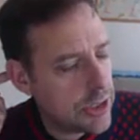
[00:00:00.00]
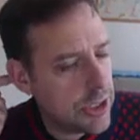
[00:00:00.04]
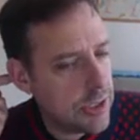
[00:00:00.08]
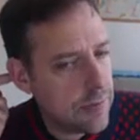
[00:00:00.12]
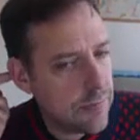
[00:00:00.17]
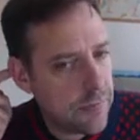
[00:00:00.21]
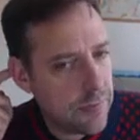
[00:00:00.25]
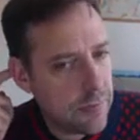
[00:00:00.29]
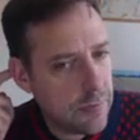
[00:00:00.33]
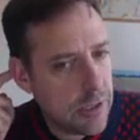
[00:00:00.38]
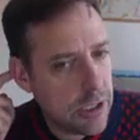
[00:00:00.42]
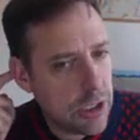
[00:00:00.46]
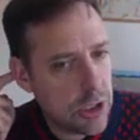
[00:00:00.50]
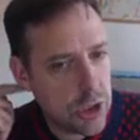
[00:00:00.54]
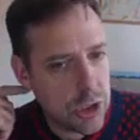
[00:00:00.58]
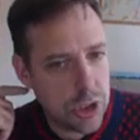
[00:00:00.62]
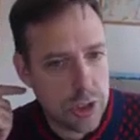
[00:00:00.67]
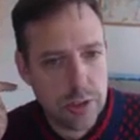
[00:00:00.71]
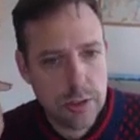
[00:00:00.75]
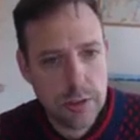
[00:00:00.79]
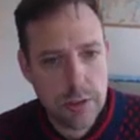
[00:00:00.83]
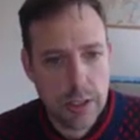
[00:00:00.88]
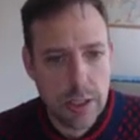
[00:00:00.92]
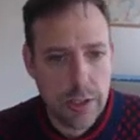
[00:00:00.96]
It's
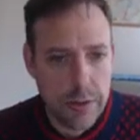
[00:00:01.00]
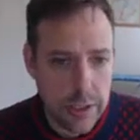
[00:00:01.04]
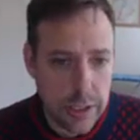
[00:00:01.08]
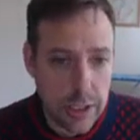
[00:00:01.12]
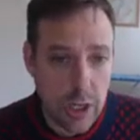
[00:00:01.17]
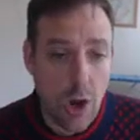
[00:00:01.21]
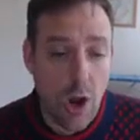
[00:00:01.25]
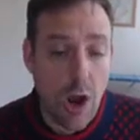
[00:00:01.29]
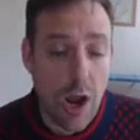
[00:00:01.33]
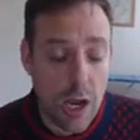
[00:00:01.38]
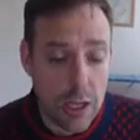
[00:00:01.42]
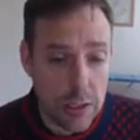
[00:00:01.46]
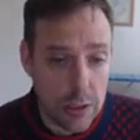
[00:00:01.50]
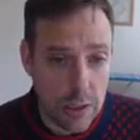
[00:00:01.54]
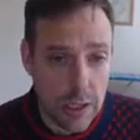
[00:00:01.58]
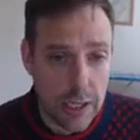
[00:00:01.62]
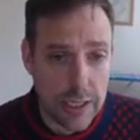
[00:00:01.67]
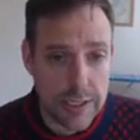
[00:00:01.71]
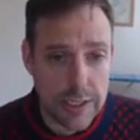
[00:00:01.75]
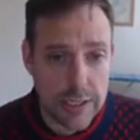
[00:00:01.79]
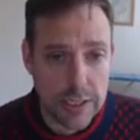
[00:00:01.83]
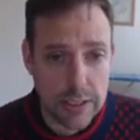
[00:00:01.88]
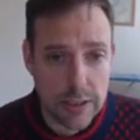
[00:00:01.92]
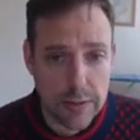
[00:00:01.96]
information, and they're
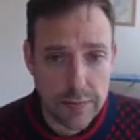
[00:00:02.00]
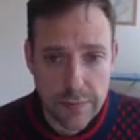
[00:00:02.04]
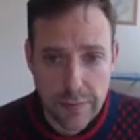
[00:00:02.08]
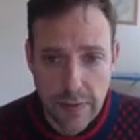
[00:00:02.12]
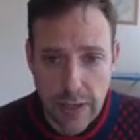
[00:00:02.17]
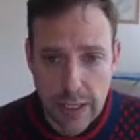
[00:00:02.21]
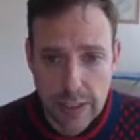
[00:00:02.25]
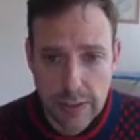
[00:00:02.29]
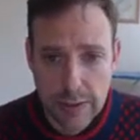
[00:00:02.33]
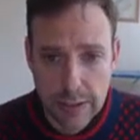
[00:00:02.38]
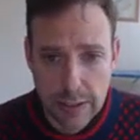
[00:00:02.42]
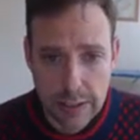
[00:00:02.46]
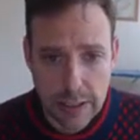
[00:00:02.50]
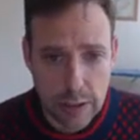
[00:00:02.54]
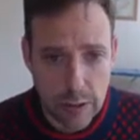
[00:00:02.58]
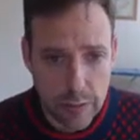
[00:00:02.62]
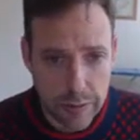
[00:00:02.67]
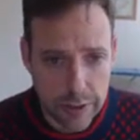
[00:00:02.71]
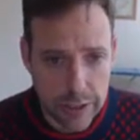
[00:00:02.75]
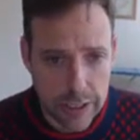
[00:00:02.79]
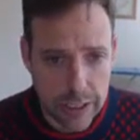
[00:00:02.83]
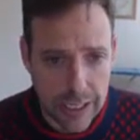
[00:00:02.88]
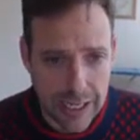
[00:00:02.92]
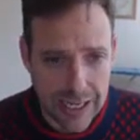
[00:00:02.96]
highlighting the fact that
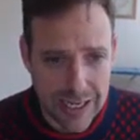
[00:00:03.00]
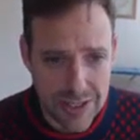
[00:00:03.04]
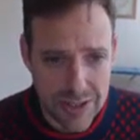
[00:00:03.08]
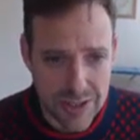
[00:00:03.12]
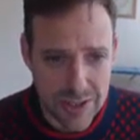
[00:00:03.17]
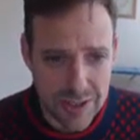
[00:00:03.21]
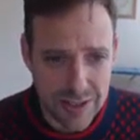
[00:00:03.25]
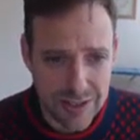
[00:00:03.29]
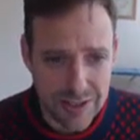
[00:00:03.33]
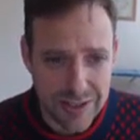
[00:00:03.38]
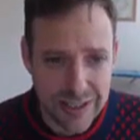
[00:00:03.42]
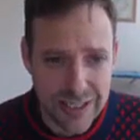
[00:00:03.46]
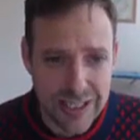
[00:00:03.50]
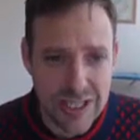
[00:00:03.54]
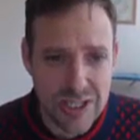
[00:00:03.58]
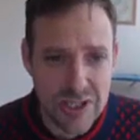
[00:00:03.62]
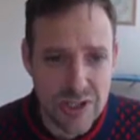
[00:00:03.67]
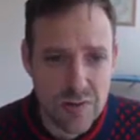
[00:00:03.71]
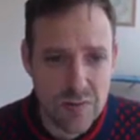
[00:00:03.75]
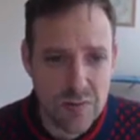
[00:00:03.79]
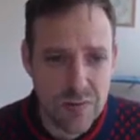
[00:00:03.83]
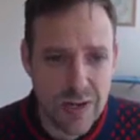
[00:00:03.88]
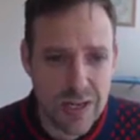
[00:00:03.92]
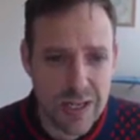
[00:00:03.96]
healthcare has the
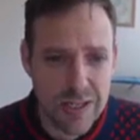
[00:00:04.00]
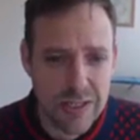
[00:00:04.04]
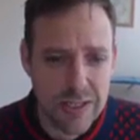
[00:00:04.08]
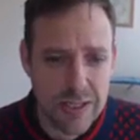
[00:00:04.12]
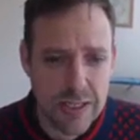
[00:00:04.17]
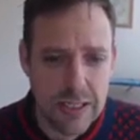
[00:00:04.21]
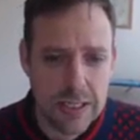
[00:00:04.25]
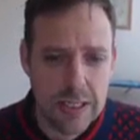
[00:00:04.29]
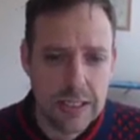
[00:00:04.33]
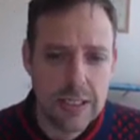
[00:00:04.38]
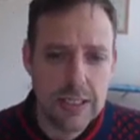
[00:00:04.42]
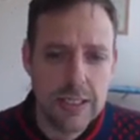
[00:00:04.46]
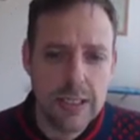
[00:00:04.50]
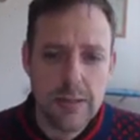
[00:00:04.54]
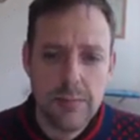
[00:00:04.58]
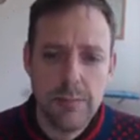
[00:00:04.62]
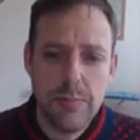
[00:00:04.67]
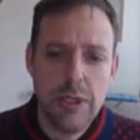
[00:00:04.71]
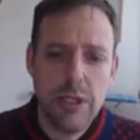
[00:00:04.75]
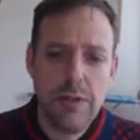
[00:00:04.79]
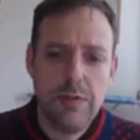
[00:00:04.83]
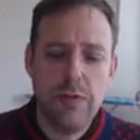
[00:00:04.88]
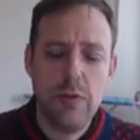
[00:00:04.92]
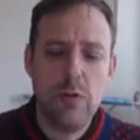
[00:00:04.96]
least rate.
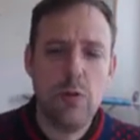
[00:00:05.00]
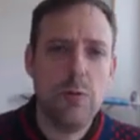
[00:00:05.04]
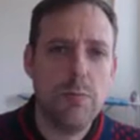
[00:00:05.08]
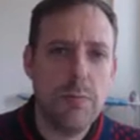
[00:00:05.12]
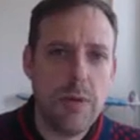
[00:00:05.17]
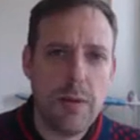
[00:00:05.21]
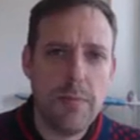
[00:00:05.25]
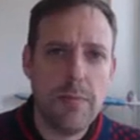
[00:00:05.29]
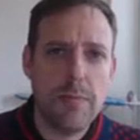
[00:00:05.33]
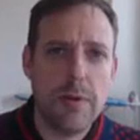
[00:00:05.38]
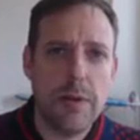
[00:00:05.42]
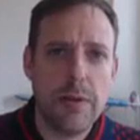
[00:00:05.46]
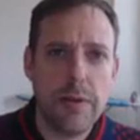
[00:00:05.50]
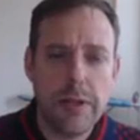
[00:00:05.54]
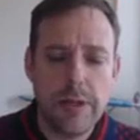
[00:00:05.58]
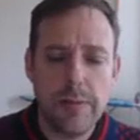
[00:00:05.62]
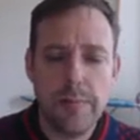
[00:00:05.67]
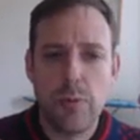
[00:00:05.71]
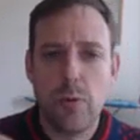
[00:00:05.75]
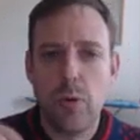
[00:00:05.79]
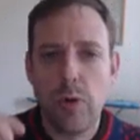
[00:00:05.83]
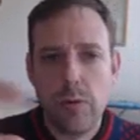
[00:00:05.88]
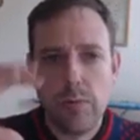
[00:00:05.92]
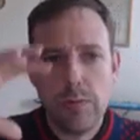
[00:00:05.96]
But if you remember,
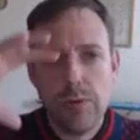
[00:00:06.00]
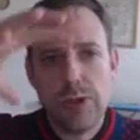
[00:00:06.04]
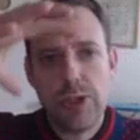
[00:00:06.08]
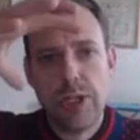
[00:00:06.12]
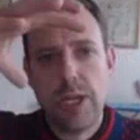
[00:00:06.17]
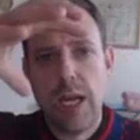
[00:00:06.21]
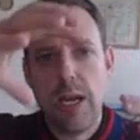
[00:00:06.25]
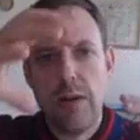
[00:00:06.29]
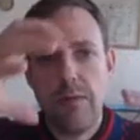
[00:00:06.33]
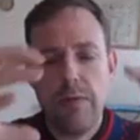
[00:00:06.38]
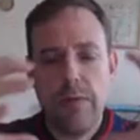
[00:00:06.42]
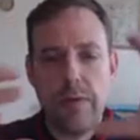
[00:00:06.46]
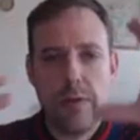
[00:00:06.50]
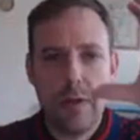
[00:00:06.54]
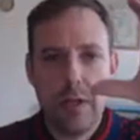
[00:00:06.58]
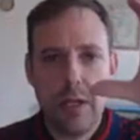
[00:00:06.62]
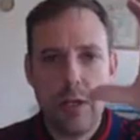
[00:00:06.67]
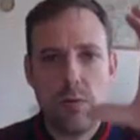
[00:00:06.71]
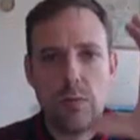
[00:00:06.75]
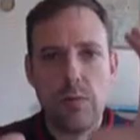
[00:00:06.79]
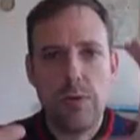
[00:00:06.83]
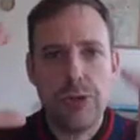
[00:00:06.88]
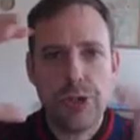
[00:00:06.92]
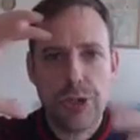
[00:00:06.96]
their point was
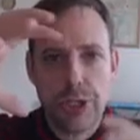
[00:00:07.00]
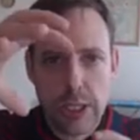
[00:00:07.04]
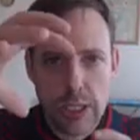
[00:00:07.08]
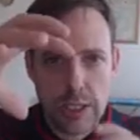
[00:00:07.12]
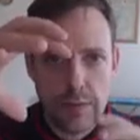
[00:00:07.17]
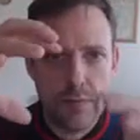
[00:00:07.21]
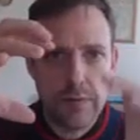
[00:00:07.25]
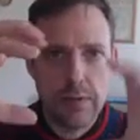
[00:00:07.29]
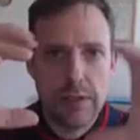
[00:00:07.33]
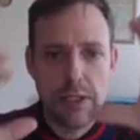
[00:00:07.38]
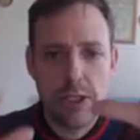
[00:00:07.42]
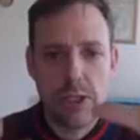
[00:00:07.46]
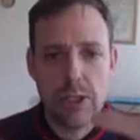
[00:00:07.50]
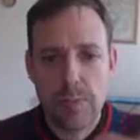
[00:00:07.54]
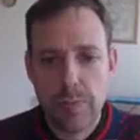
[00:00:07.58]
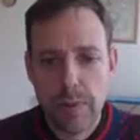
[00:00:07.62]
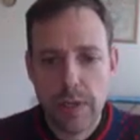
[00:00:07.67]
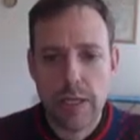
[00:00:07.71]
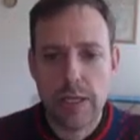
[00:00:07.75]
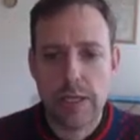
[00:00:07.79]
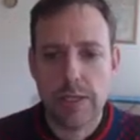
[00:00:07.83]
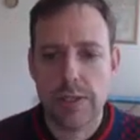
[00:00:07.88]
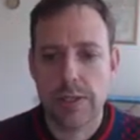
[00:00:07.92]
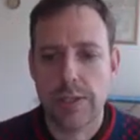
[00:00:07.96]
everything was evenly
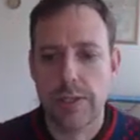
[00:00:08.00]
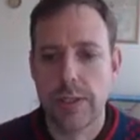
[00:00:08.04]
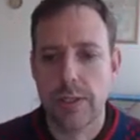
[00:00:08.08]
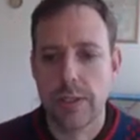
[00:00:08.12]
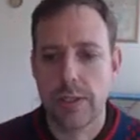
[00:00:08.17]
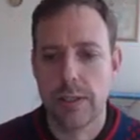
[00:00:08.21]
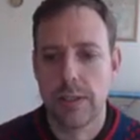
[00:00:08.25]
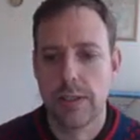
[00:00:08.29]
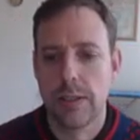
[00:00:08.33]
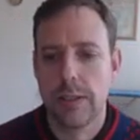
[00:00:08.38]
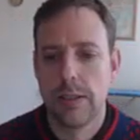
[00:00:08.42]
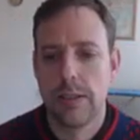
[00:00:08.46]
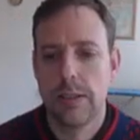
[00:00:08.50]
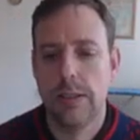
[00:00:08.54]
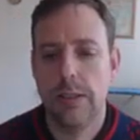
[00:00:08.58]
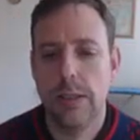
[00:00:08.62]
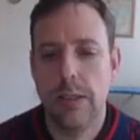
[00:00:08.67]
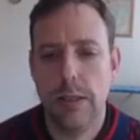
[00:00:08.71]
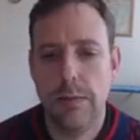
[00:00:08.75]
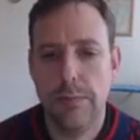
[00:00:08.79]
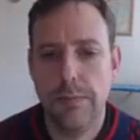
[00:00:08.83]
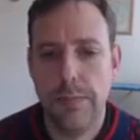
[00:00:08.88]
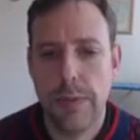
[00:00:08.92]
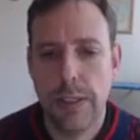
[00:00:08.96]
spaced.
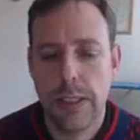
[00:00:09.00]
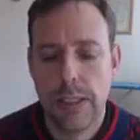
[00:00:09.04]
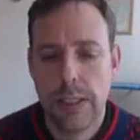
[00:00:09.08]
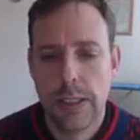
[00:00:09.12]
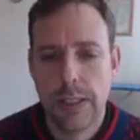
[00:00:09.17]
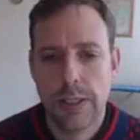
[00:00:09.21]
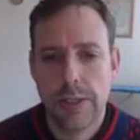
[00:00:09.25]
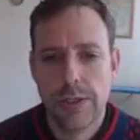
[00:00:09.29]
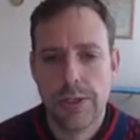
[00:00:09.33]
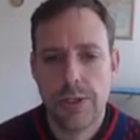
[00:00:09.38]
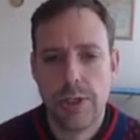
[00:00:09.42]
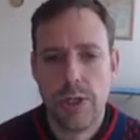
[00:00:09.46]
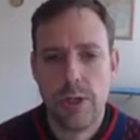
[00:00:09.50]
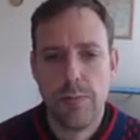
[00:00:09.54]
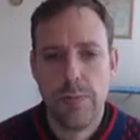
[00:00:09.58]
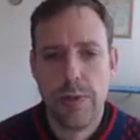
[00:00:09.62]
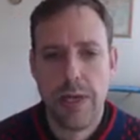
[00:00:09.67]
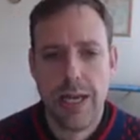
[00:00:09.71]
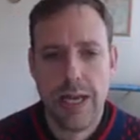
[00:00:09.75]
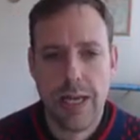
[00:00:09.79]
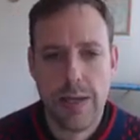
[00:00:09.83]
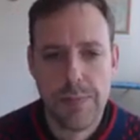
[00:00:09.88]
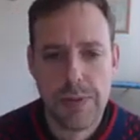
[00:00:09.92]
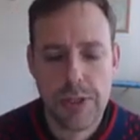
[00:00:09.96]
So
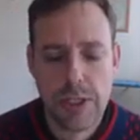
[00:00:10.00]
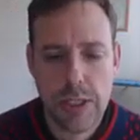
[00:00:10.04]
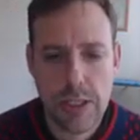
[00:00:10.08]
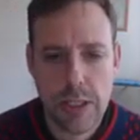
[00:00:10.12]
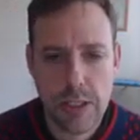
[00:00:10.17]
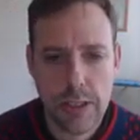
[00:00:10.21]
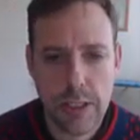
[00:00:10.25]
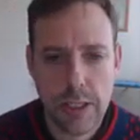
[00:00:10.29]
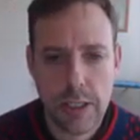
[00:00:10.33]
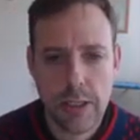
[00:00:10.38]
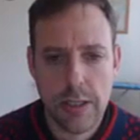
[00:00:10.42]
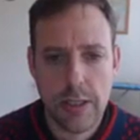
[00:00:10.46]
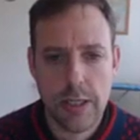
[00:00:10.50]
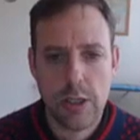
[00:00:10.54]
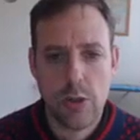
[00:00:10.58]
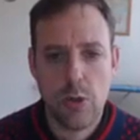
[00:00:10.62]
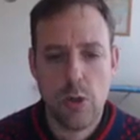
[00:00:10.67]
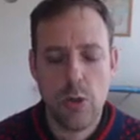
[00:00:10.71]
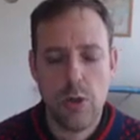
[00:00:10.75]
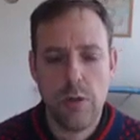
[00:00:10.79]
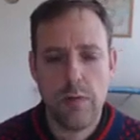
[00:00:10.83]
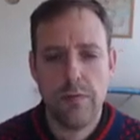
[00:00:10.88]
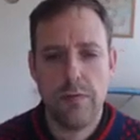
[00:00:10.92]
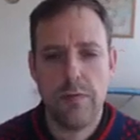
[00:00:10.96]
perhaps here they
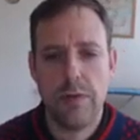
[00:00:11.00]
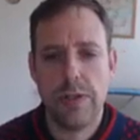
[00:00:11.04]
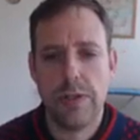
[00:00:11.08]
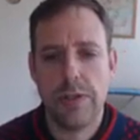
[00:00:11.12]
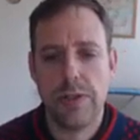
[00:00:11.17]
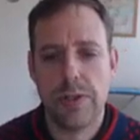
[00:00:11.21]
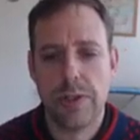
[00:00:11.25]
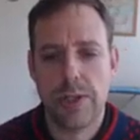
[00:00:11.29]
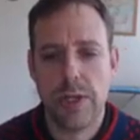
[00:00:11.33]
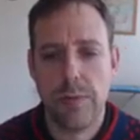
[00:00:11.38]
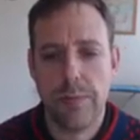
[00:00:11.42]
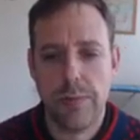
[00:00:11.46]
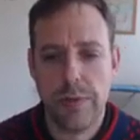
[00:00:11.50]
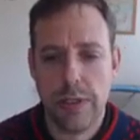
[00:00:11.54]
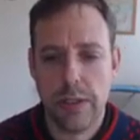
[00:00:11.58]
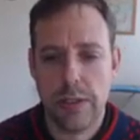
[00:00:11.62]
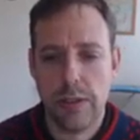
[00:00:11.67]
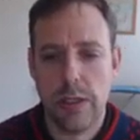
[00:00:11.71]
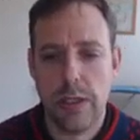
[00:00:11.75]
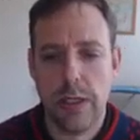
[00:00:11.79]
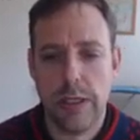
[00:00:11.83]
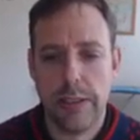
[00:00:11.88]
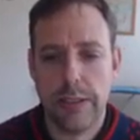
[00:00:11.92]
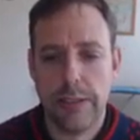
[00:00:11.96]
could have written
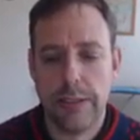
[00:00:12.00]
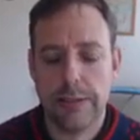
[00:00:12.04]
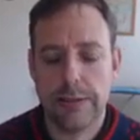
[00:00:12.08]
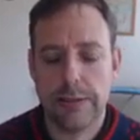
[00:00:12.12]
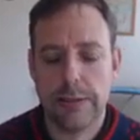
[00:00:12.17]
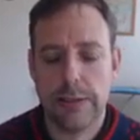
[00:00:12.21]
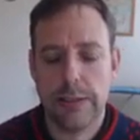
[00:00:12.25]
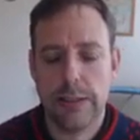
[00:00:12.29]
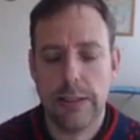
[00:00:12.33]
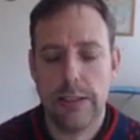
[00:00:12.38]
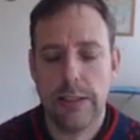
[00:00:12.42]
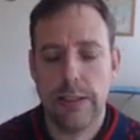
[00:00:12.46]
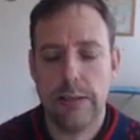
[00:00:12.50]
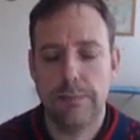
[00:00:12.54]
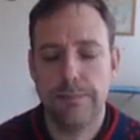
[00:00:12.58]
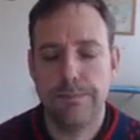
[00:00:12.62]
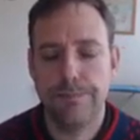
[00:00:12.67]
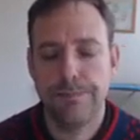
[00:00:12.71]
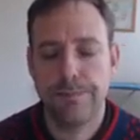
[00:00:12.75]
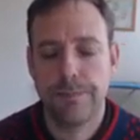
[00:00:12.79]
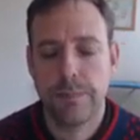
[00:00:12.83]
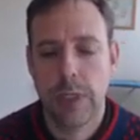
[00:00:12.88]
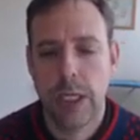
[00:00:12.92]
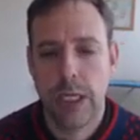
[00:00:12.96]
something like,
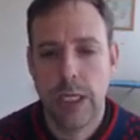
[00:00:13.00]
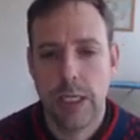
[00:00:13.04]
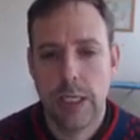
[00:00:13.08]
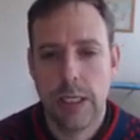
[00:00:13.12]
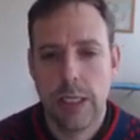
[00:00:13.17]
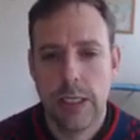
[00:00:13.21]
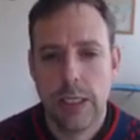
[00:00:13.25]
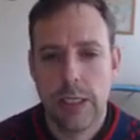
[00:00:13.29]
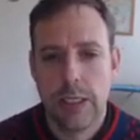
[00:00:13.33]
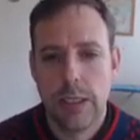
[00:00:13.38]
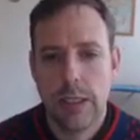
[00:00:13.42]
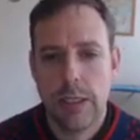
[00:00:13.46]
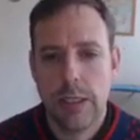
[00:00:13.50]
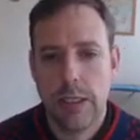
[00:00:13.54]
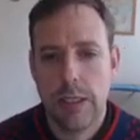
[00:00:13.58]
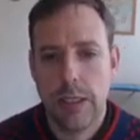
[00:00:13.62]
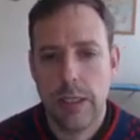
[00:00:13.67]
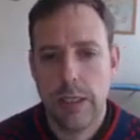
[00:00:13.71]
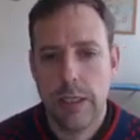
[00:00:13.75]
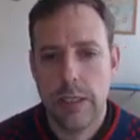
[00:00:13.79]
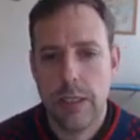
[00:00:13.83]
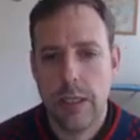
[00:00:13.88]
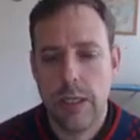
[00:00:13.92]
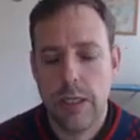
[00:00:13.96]

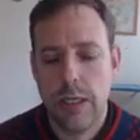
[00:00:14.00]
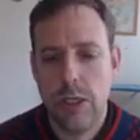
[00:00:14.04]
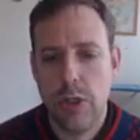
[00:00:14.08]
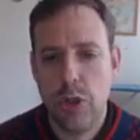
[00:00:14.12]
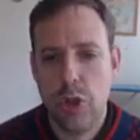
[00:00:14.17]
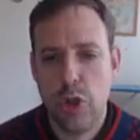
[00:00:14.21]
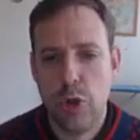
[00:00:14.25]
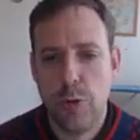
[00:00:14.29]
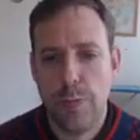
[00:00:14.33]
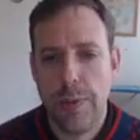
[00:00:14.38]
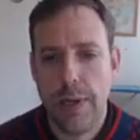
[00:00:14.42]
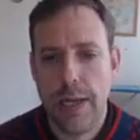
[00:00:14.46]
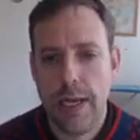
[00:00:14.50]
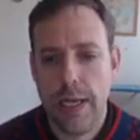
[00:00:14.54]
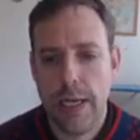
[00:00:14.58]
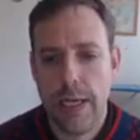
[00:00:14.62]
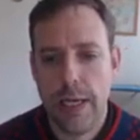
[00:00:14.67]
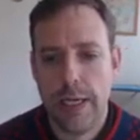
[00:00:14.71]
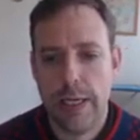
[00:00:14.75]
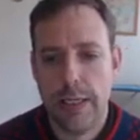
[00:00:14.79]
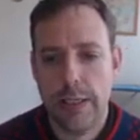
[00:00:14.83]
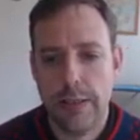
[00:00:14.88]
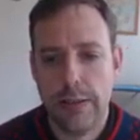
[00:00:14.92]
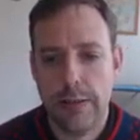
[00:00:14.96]
in
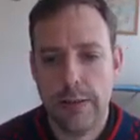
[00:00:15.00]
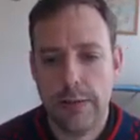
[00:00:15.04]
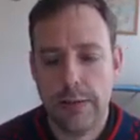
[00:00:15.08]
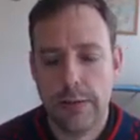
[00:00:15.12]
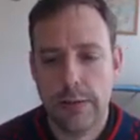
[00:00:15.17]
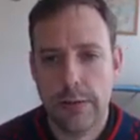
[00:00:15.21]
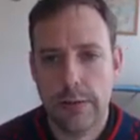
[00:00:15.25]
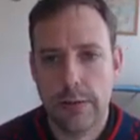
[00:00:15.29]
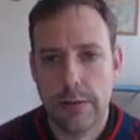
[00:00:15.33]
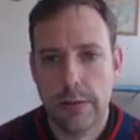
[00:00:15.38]
Japan,